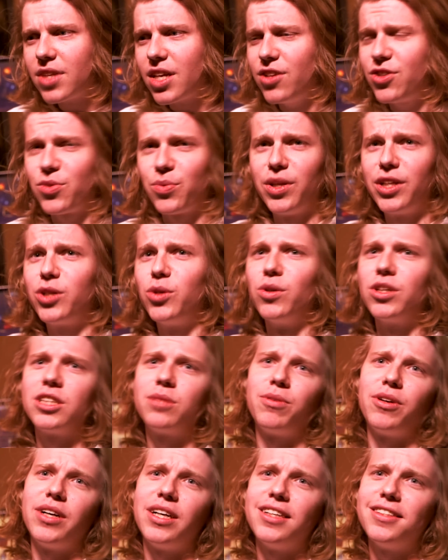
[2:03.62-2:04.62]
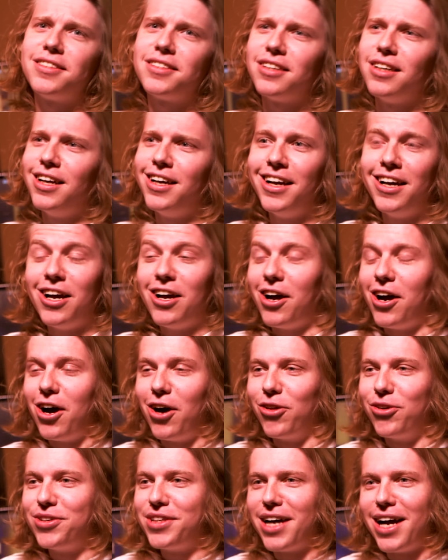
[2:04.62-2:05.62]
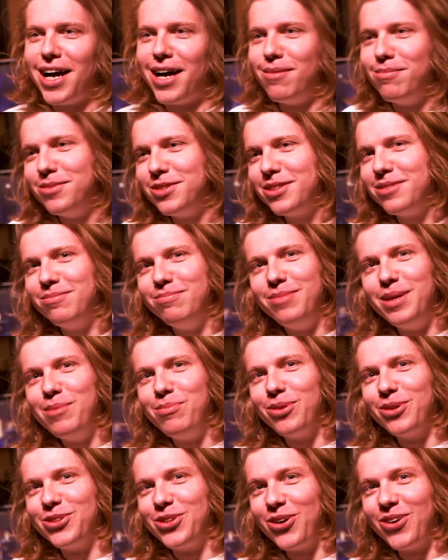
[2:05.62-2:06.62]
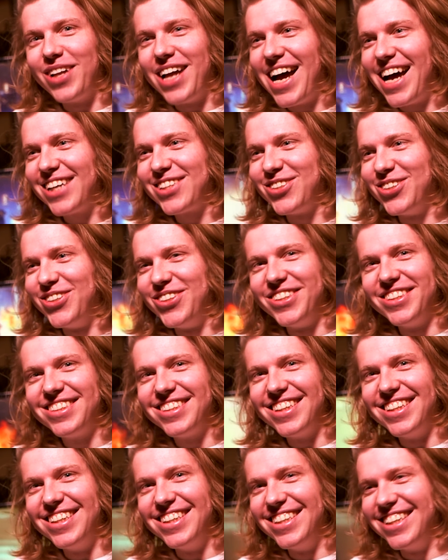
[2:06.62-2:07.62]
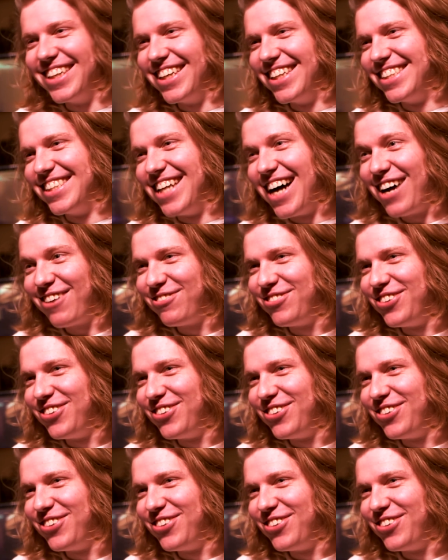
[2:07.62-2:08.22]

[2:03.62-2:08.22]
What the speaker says: It's a really cool experience. Other times people are total assholes and it's not